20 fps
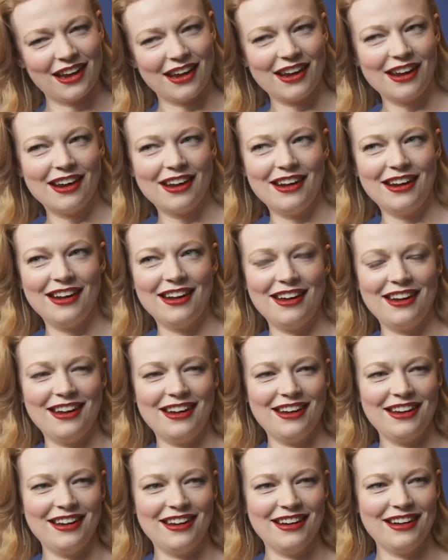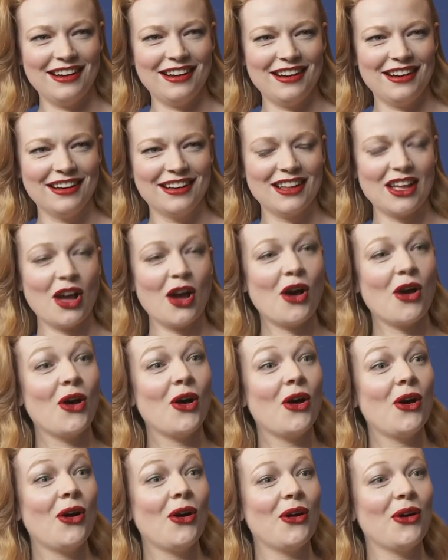the Murdochs watch, or
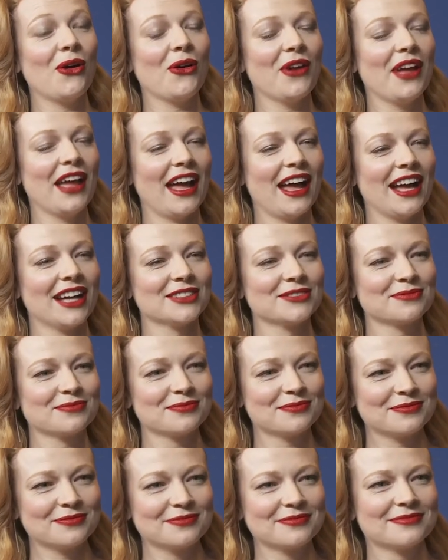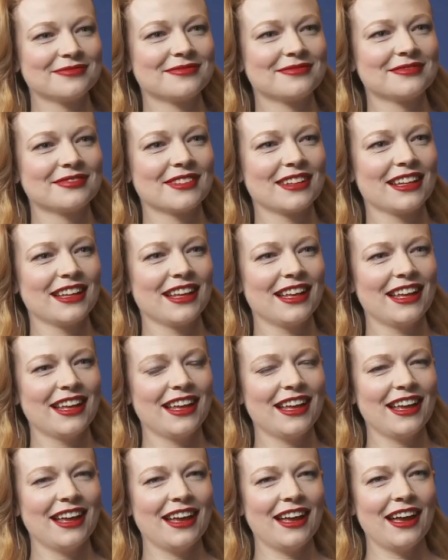is it what happens next, or what would you say
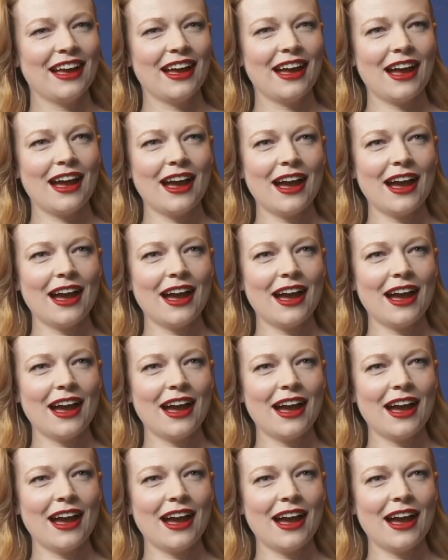is the biggest one?